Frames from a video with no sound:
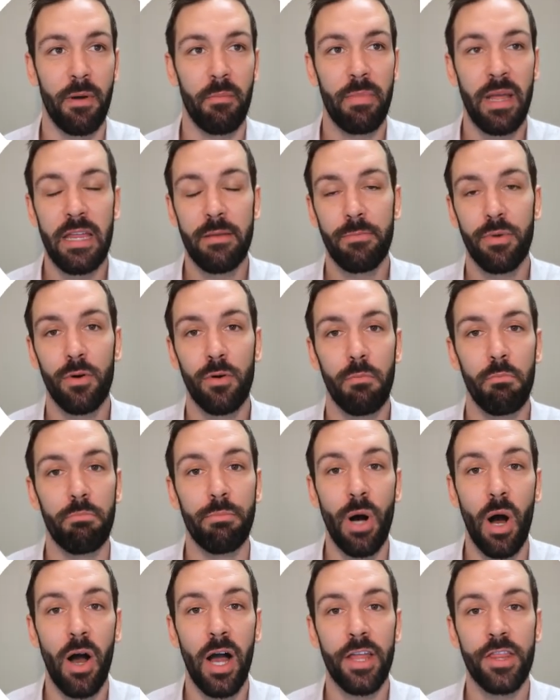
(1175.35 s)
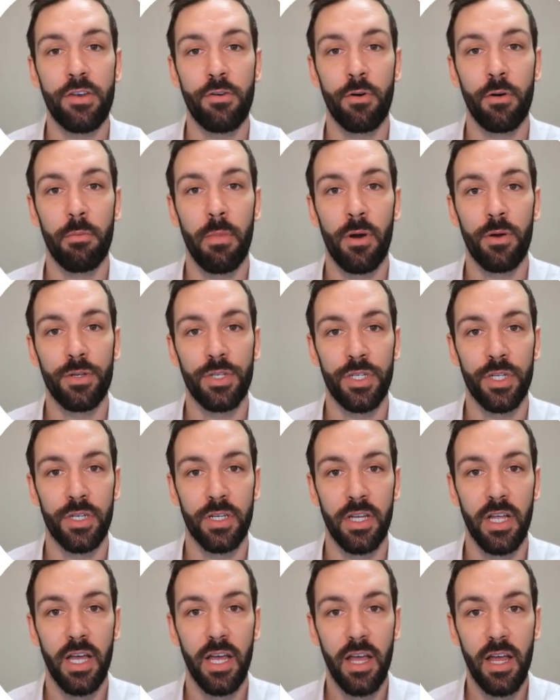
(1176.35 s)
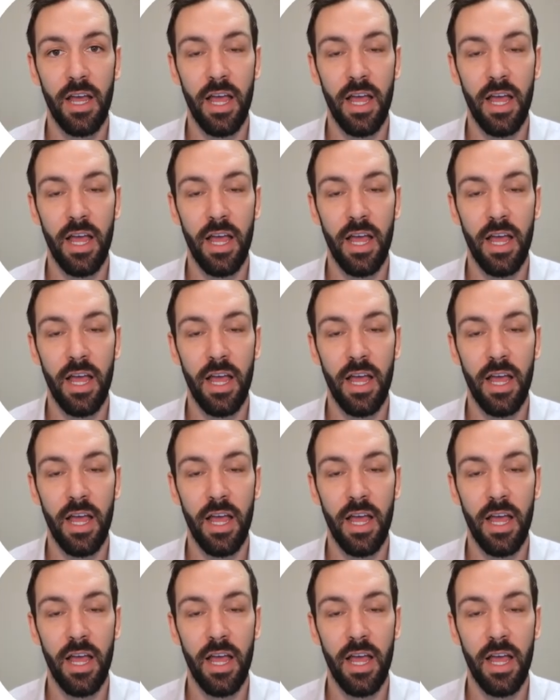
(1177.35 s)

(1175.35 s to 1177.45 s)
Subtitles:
but people buy through emotion